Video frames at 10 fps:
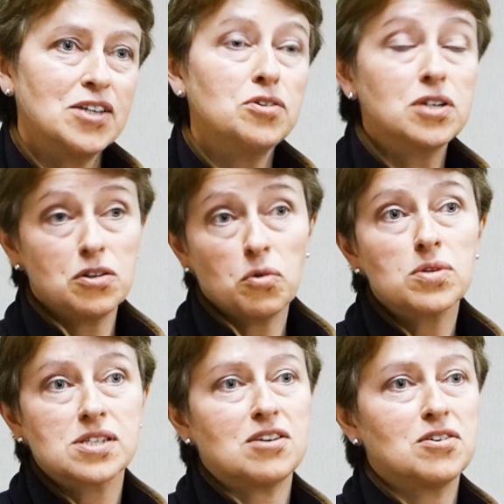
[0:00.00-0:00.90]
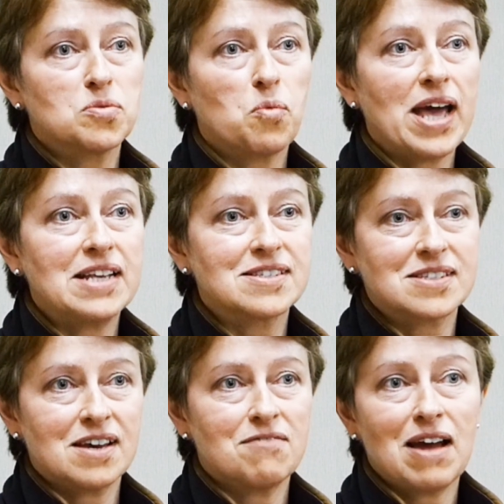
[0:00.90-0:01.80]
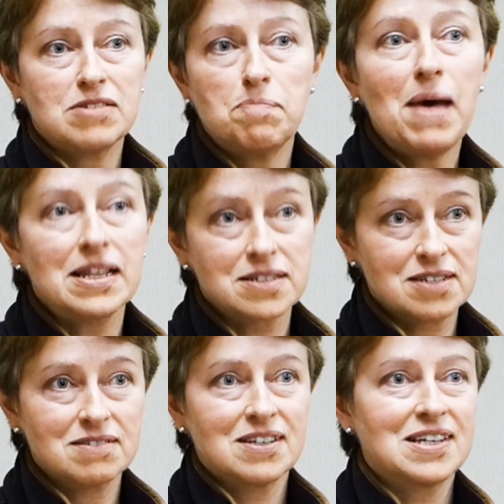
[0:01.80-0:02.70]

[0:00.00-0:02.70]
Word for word: You can also use weights around a belt